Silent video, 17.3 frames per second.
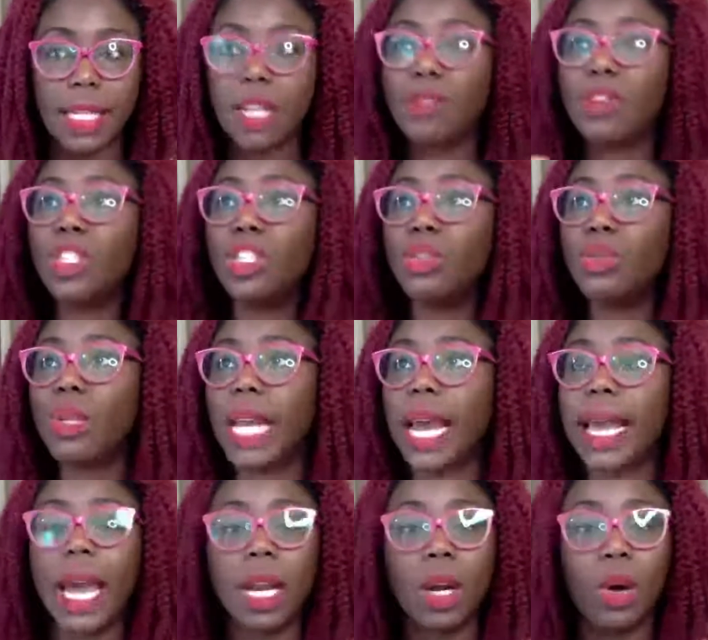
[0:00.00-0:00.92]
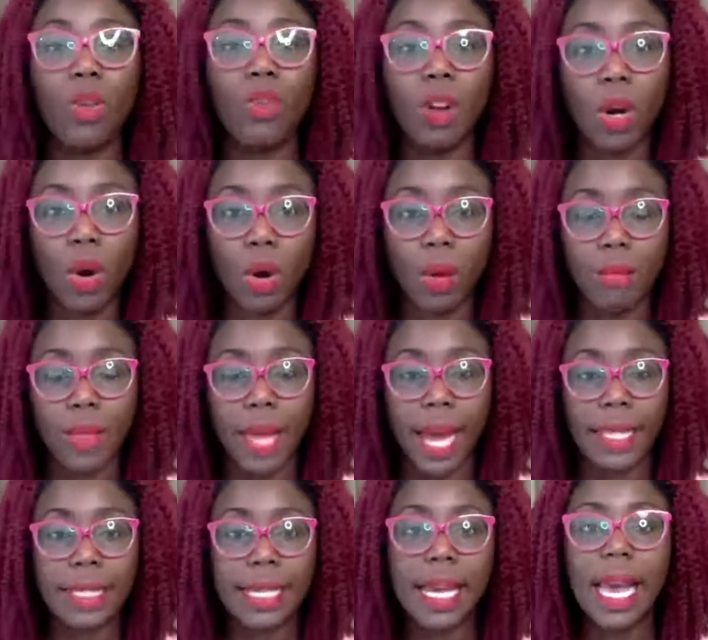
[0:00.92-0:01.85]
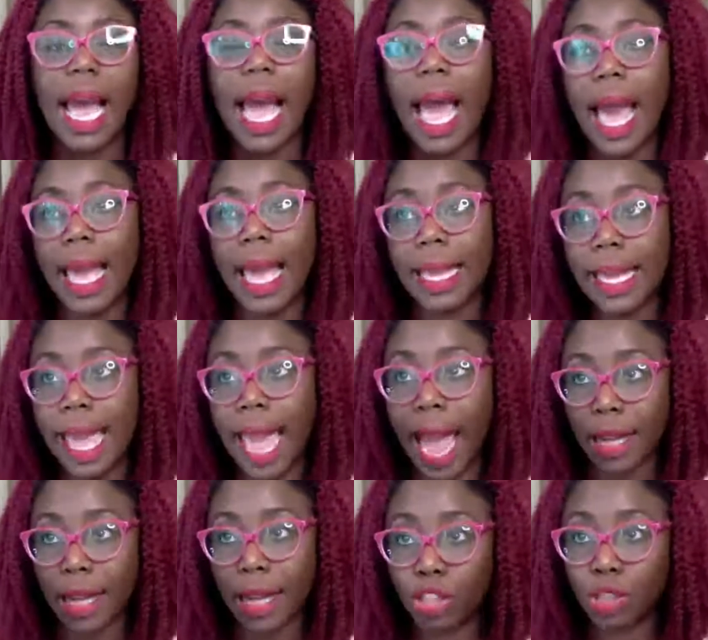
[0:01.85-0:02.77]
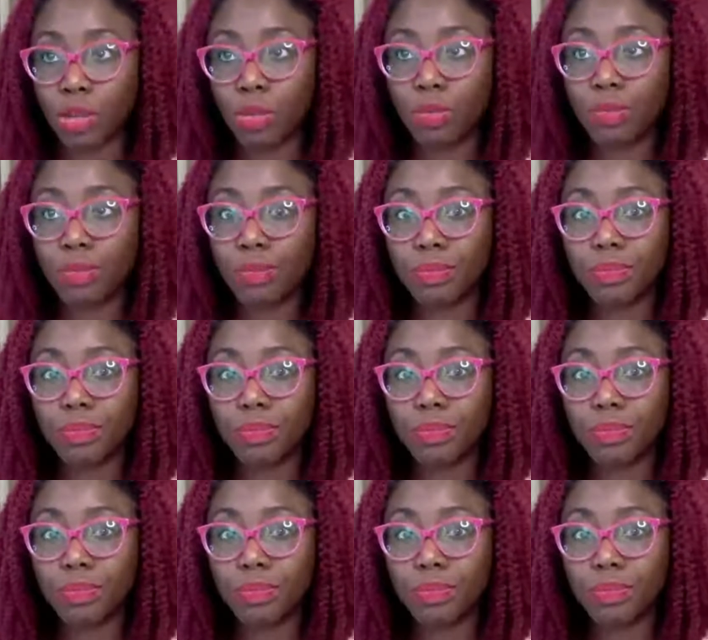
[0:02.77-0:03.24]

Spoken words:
if Julia can overcome that, I can too.